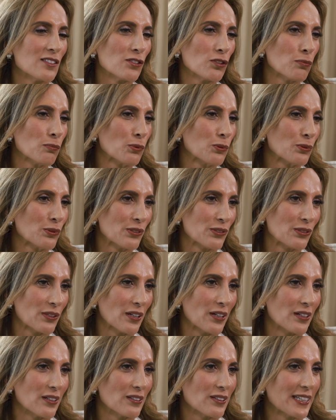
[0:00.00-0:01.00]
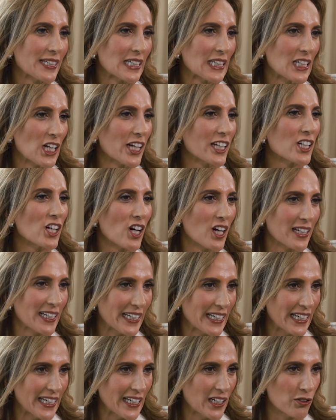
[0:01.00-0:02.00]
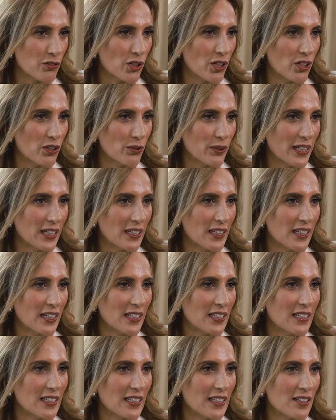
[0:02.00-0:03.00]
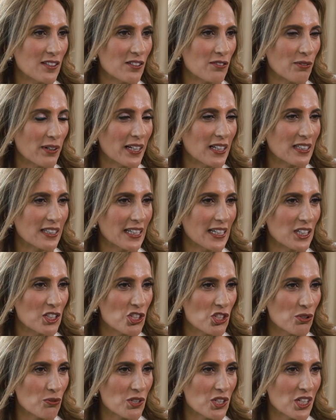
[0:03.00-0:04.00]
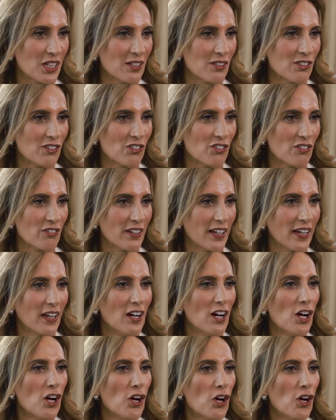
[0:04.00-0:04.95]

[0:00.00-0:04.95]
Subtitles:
almost like an iconic hero in Israeli and Jewish history.